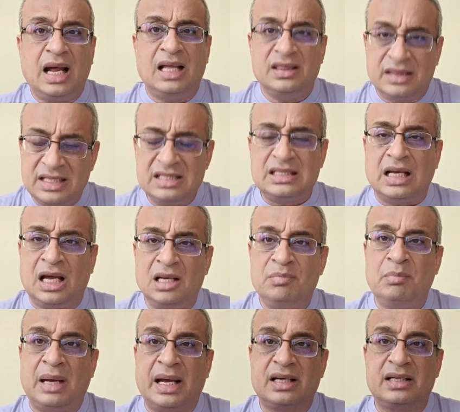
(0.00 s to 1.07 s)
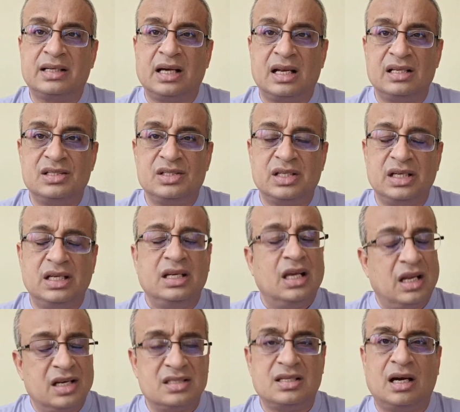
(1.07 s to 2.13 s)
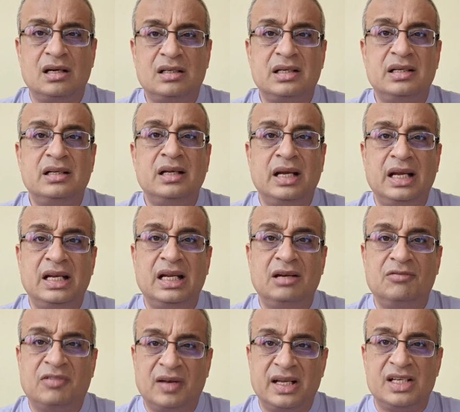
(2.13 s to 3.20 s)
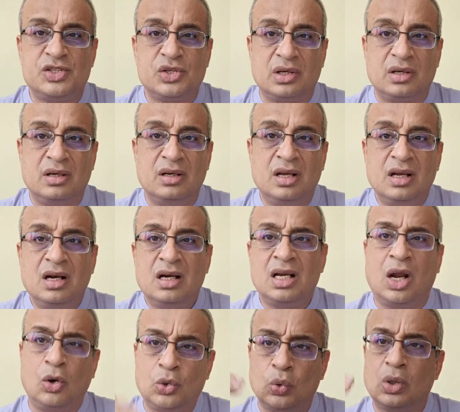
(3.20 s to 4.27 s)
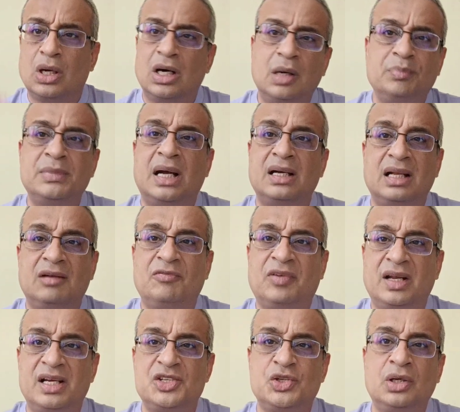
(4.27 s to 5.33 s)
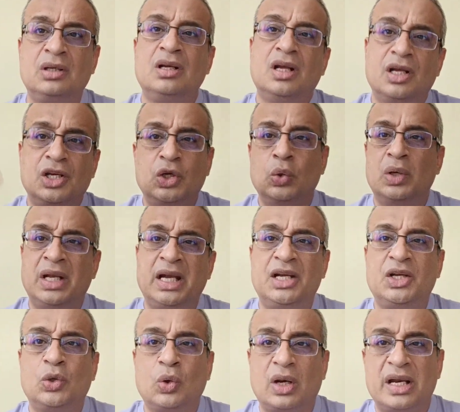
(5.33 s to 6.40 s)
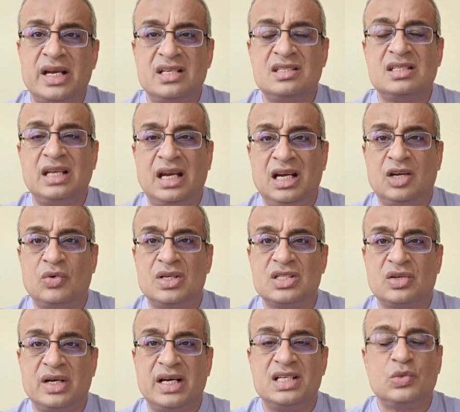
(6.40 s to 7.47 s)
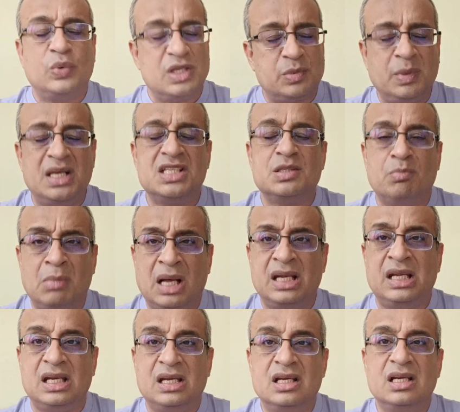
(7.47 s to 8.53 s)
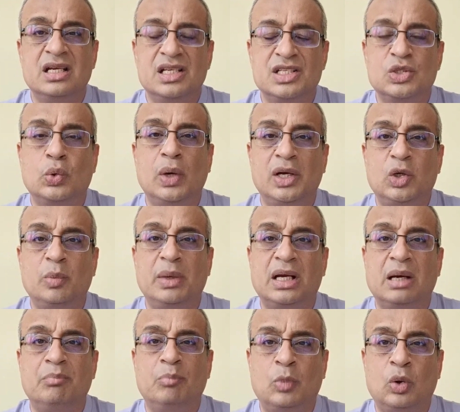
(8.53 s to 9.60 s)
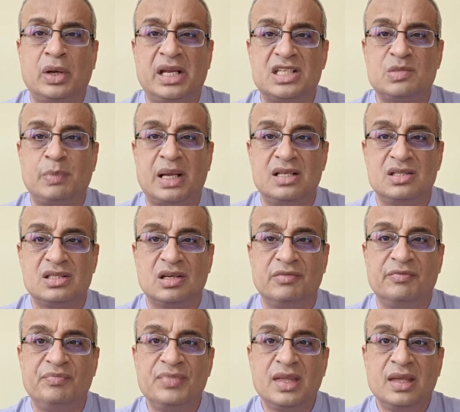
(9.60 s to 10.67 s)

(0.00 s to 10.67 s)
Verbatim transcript: And this unbacked currency resulted in inflation. Now, to curb that inflation, you need to raise interest rates, which means money is going to become more expensive.